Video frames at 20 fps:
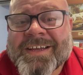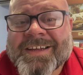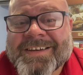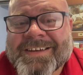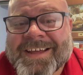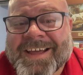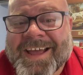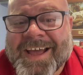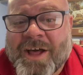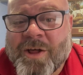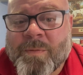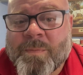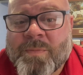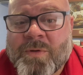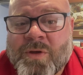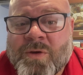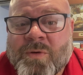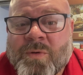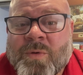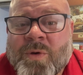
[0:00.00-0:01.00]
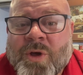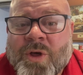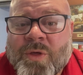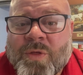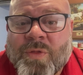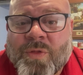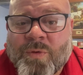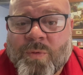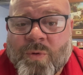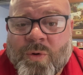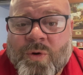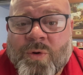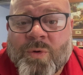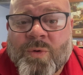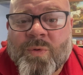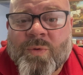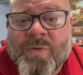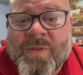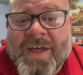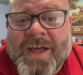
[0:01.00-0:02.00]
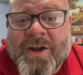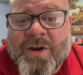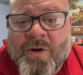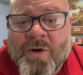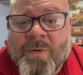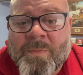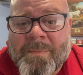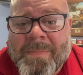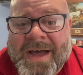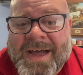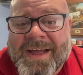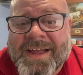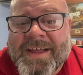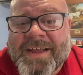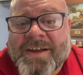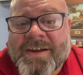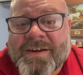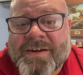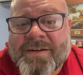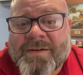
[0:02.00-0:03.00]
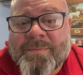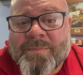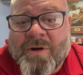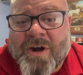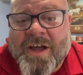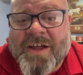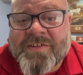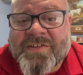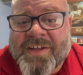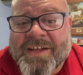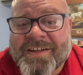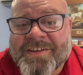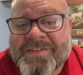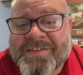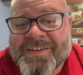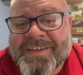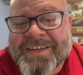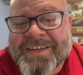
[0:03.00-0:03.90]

to help you through that home buying process.